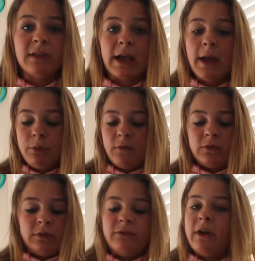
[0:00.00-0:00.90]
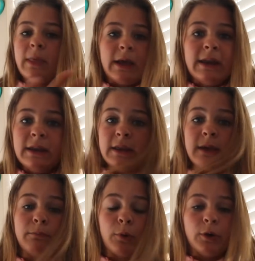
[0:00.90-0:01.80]
Like, I'm perfectly fine. Like, I didn't
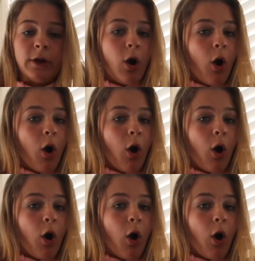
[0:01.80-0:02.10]
get burned at